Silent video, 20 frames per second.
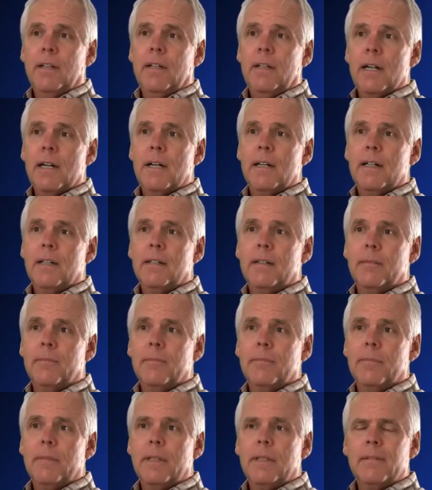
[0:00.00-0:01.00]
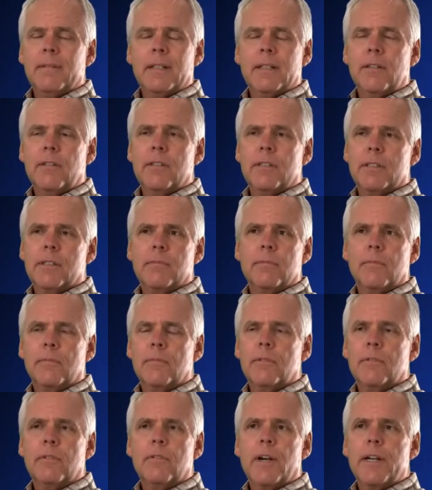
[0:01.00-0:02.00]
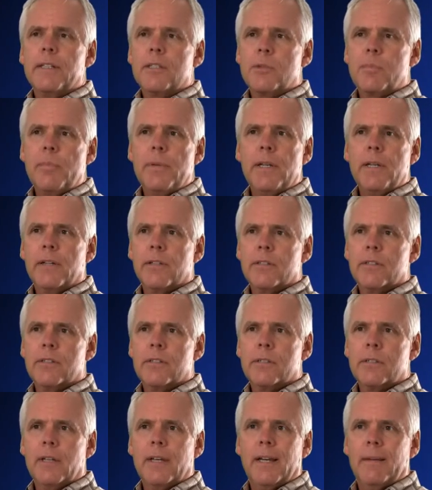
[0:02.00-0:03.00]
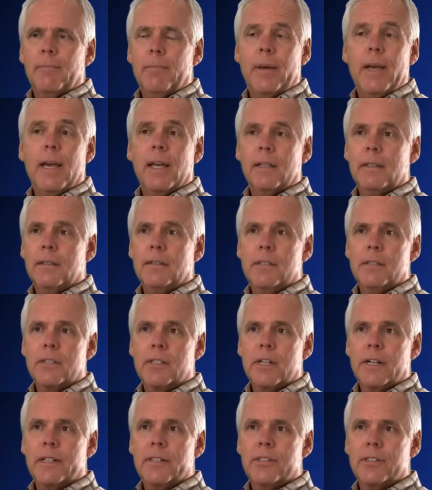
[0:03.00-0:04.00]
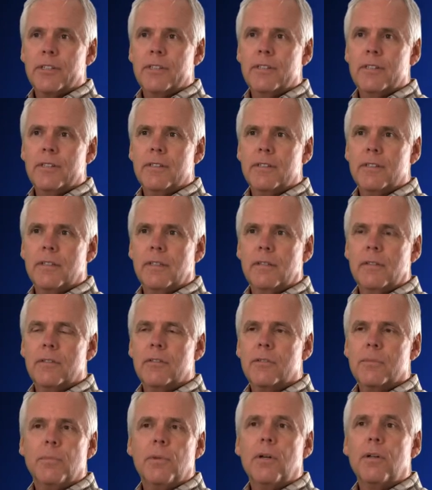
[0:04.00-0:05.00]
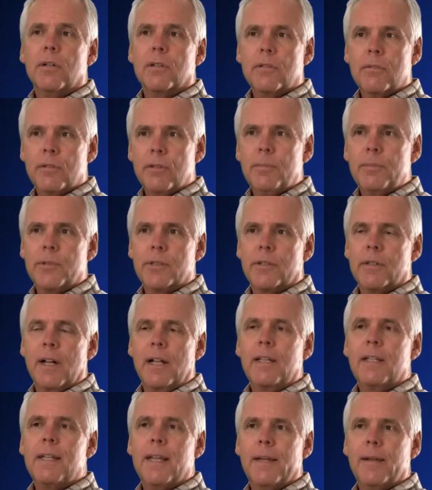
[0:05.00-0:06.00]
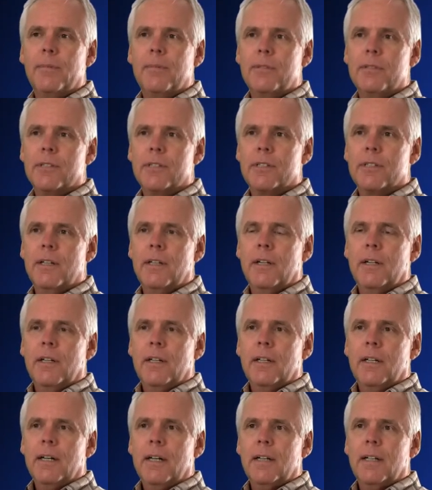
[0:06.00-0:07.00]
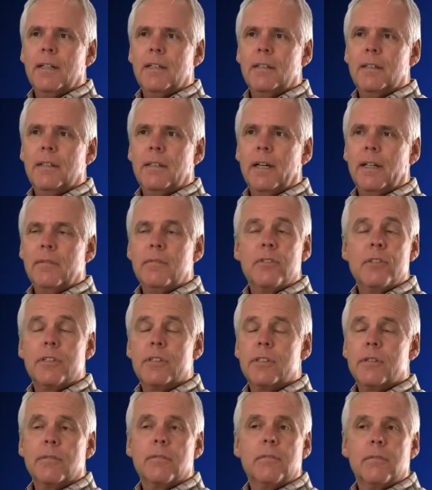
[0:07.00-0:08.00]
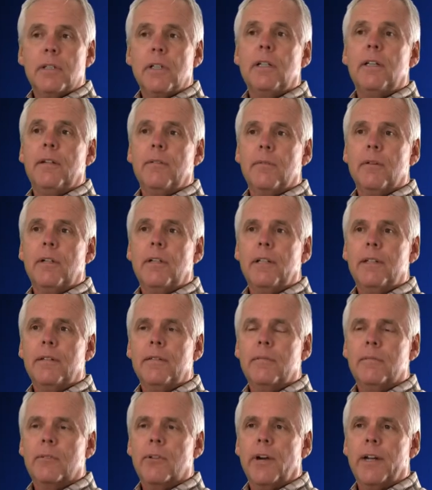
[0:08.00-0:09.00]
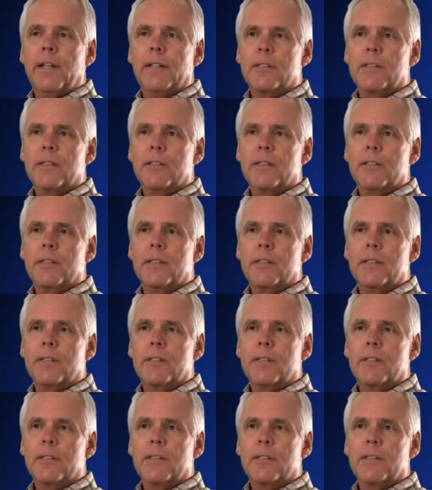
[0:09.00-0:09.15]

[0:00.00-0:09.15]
Some great speakers, they had panel discussions and small groups around tables. And it was just a really, really great